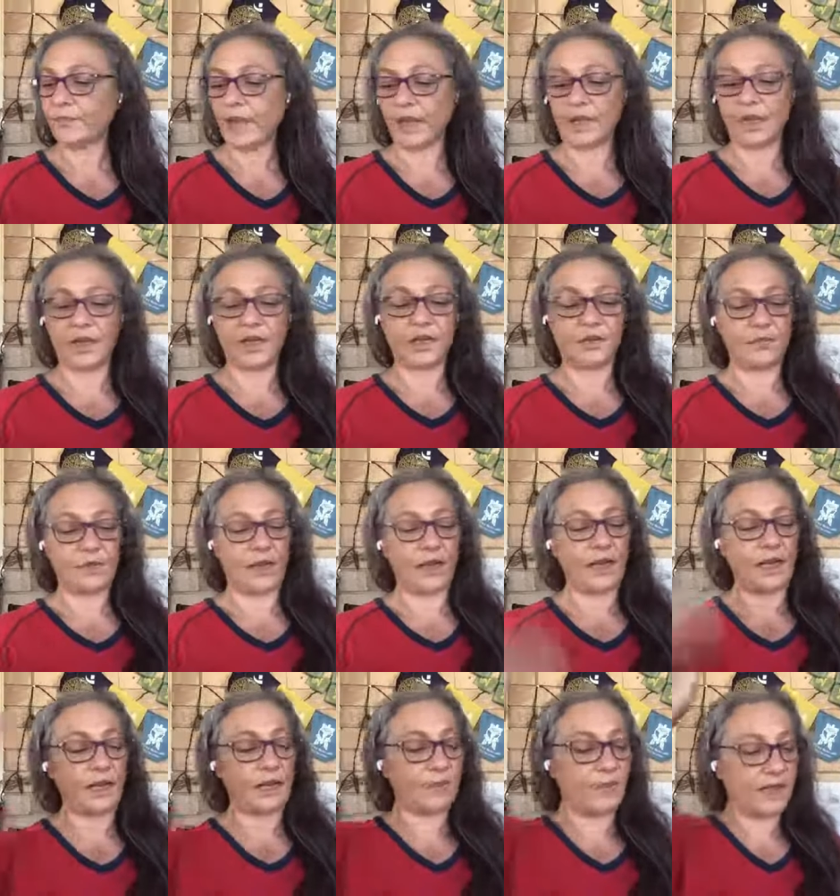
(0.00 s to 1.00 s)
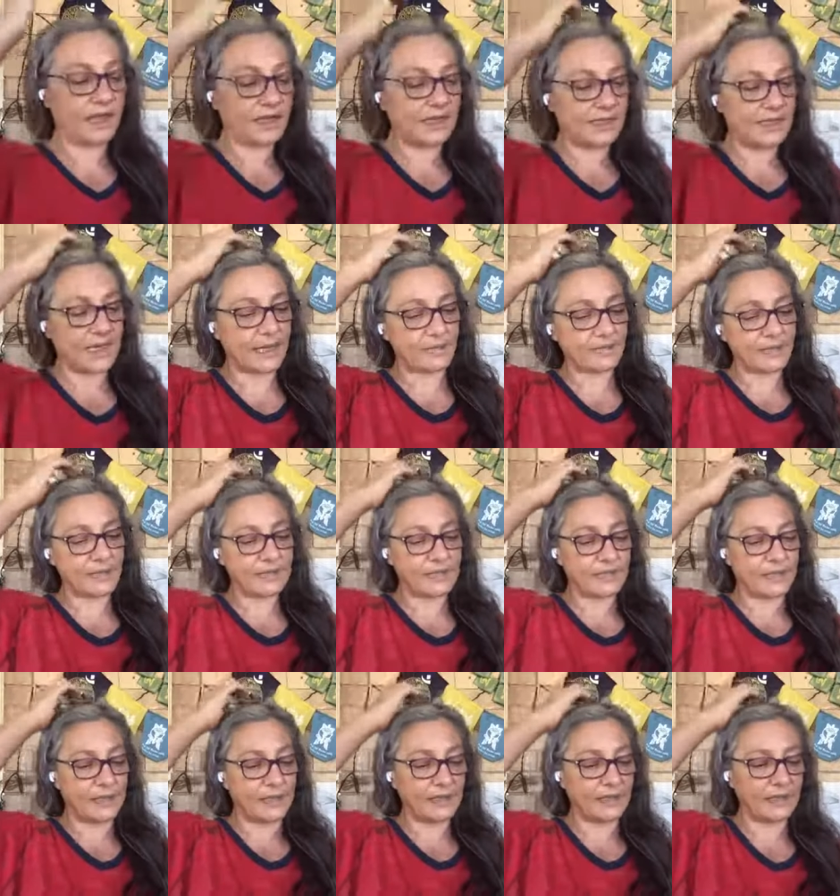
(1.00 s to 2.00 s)
are you ready? We can tap this
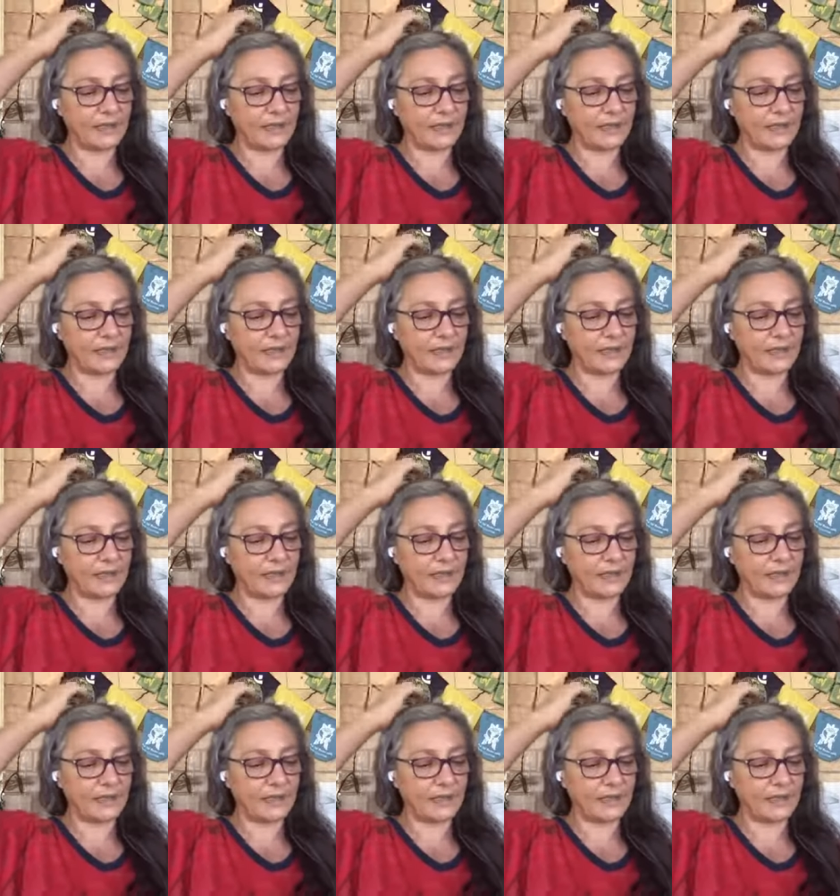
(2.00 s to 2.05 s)
in.